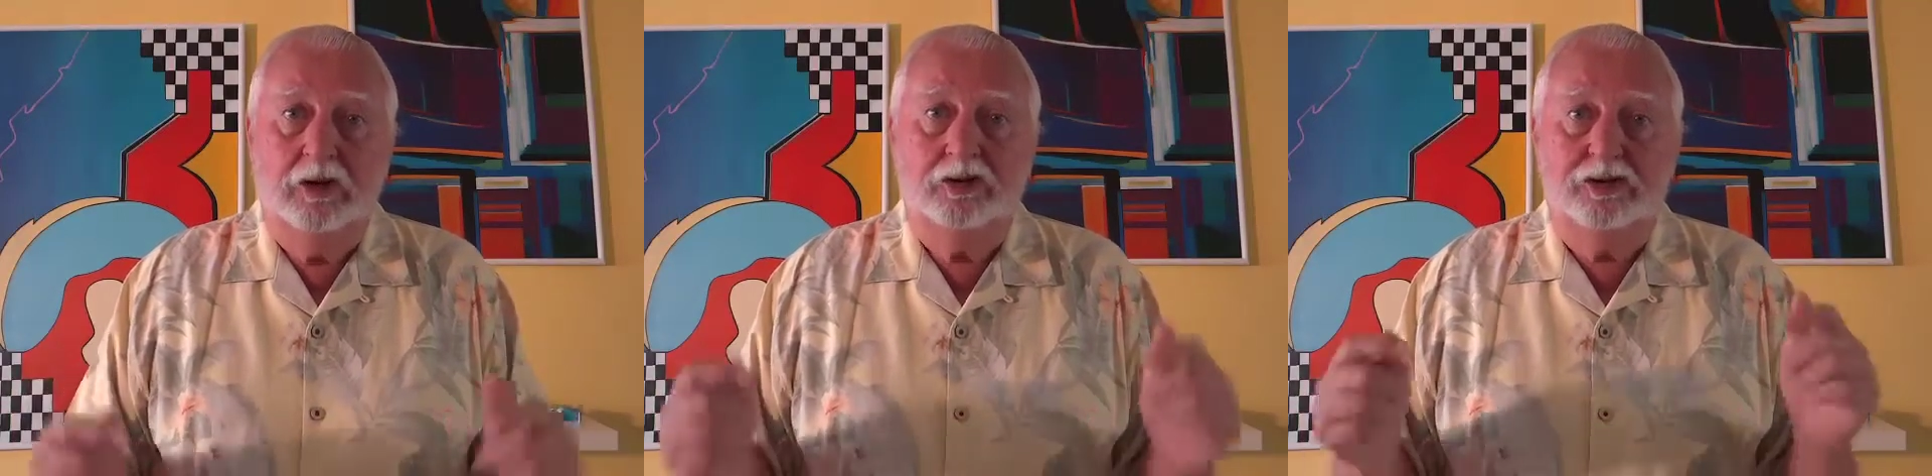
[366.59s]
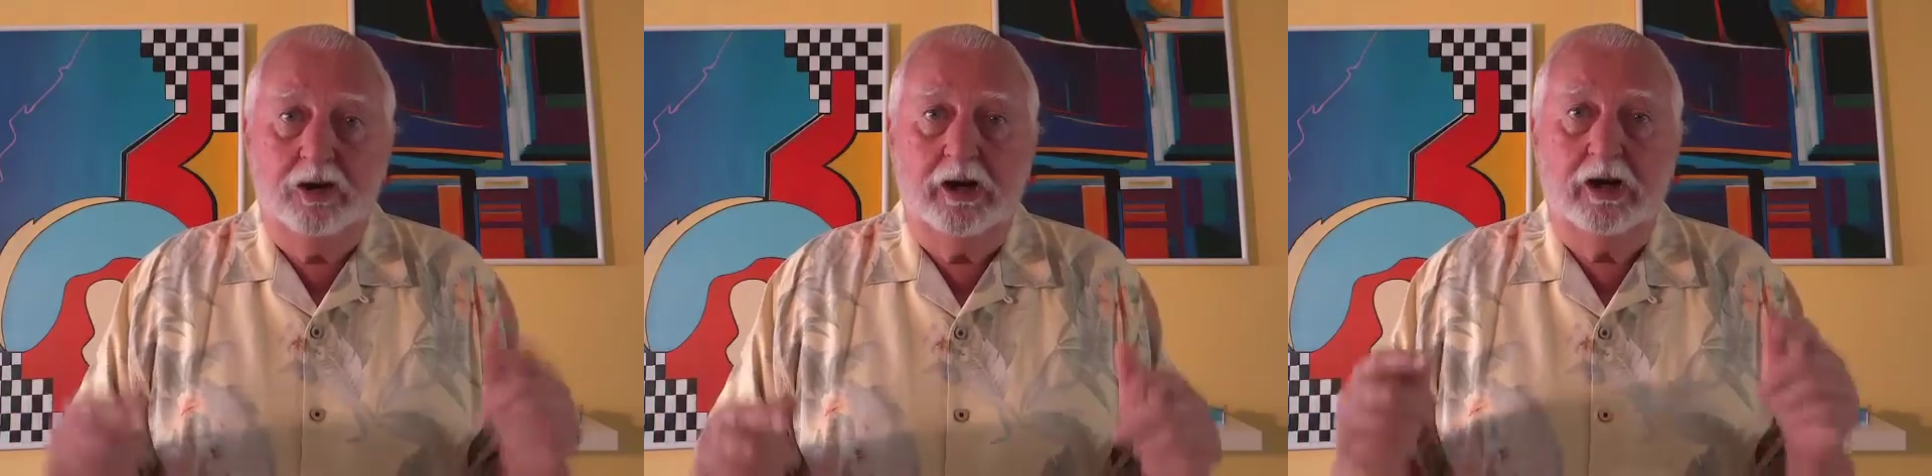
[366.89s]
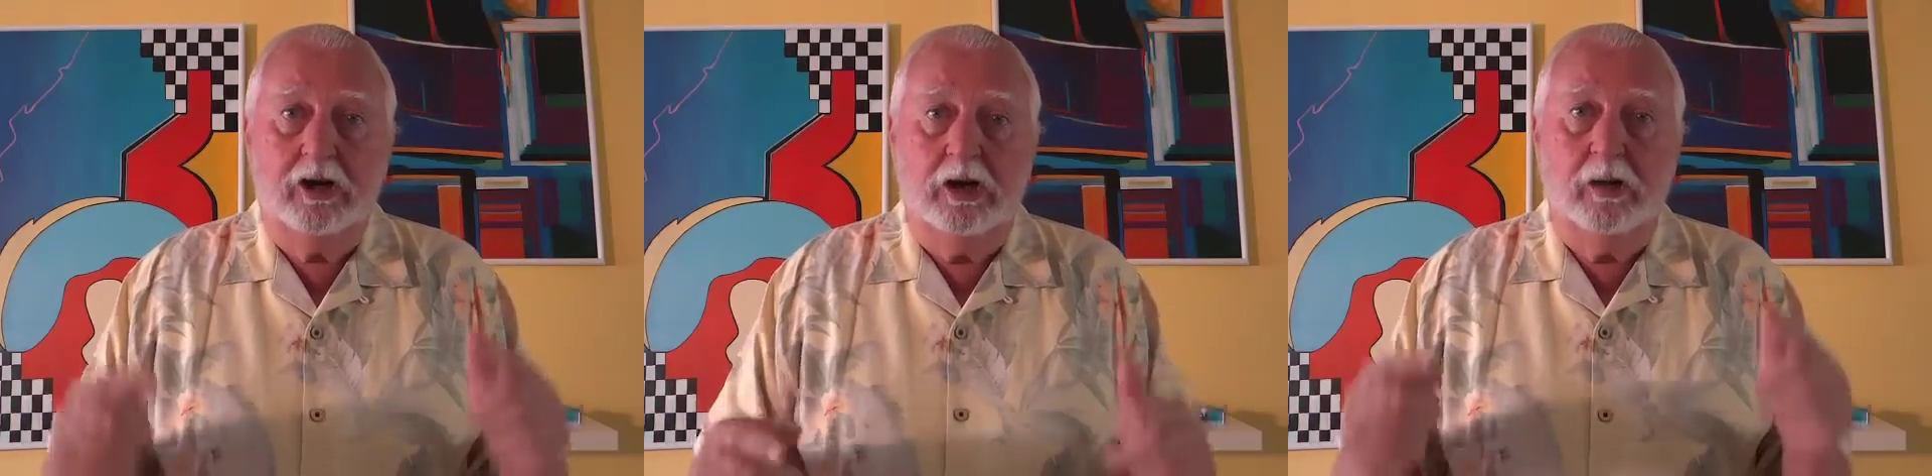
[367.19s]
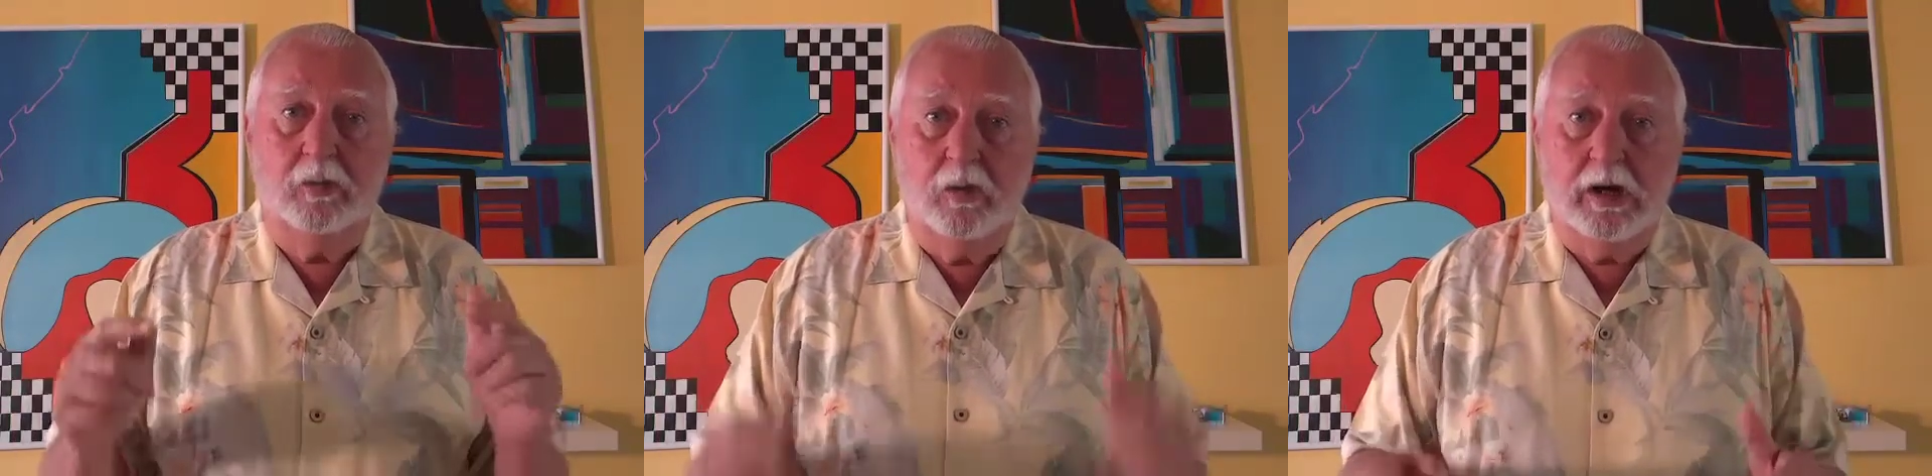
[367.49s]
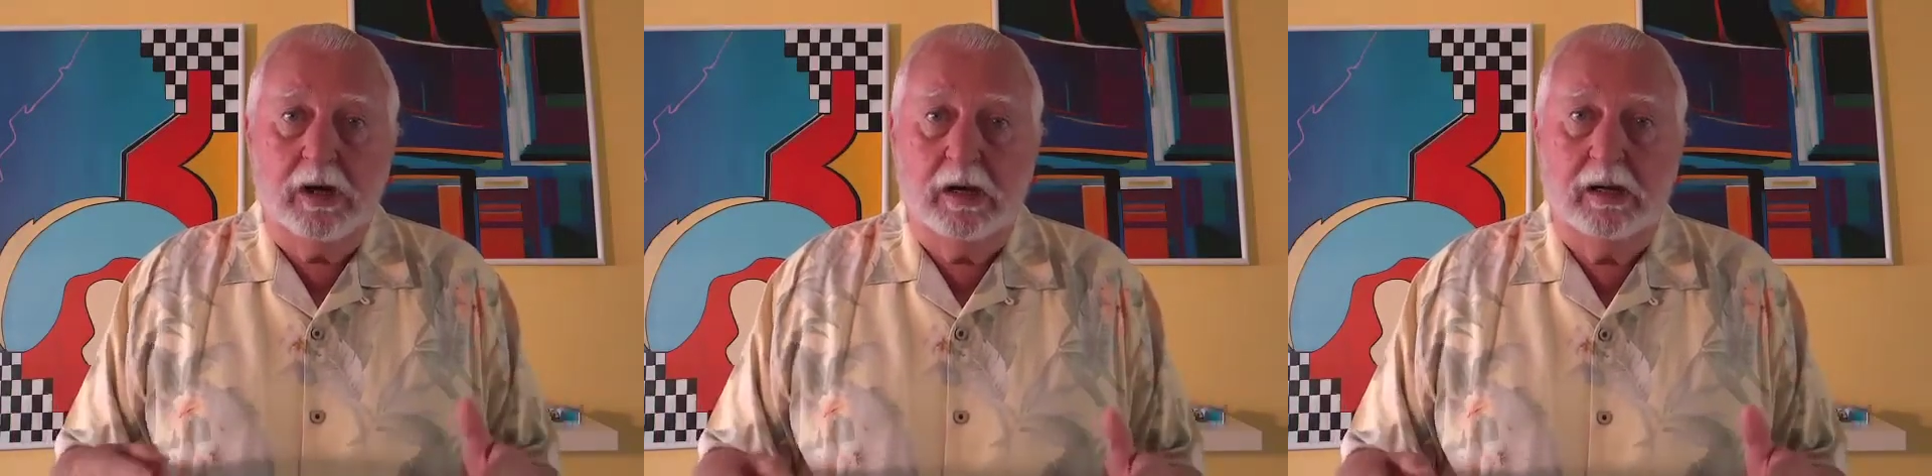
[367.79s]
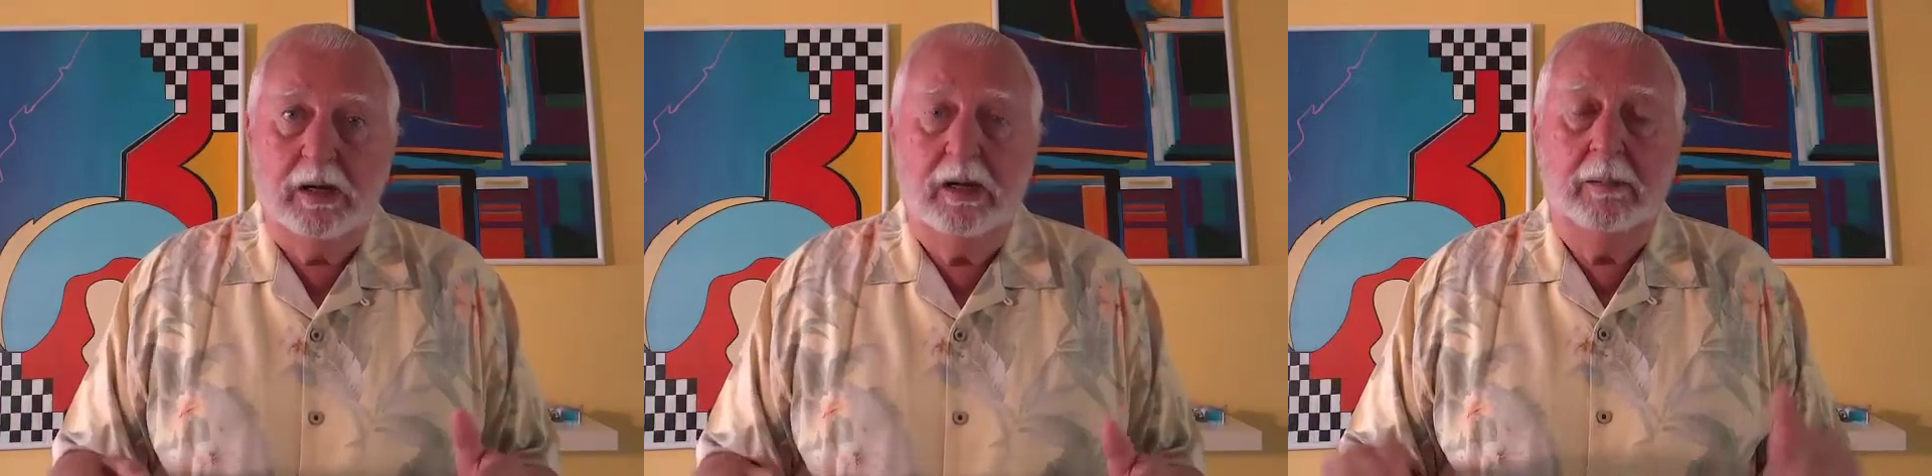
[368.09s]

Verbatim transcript: shoulda, coulda, woulda